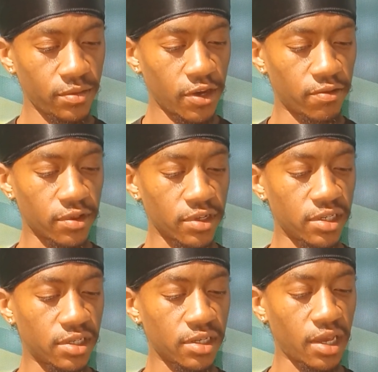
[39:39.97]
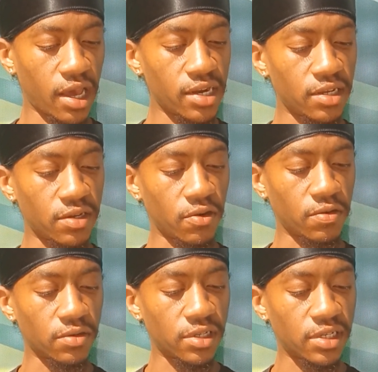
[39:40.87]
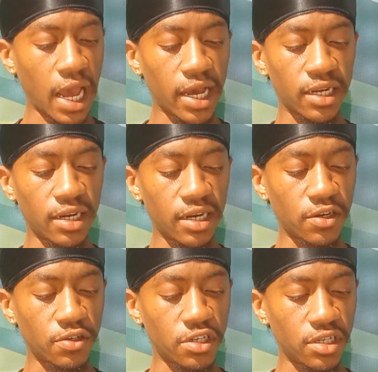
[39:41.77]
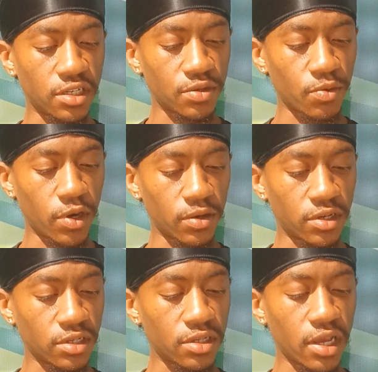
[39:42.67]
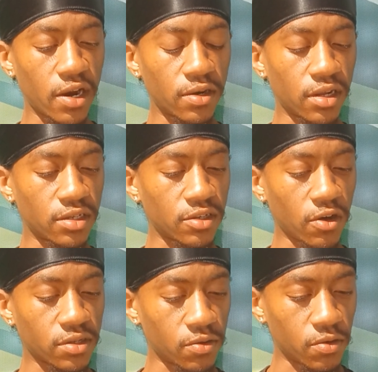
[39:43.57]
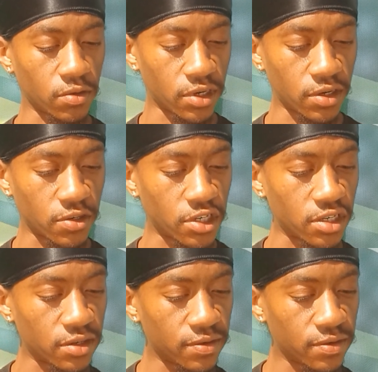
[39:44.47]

Releasing any old stagnant energy as well, because the hair does also hold energy.